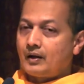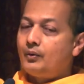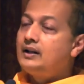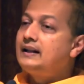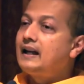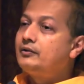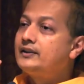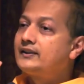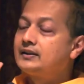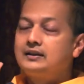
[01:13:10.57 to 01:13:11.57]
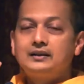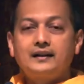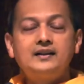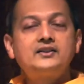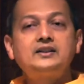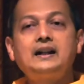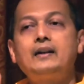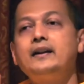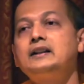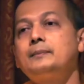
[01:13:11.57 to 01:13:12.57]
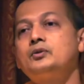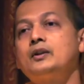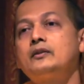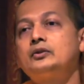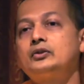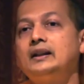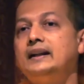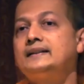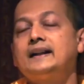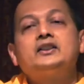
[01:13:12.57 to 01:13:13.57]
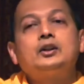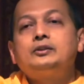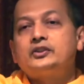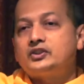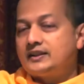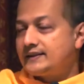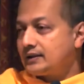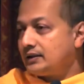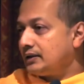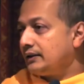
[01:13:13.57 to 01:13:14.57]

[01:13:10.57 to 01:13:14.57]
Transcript: One day I was thirsty and I went up to one of those lakes and I saw it was just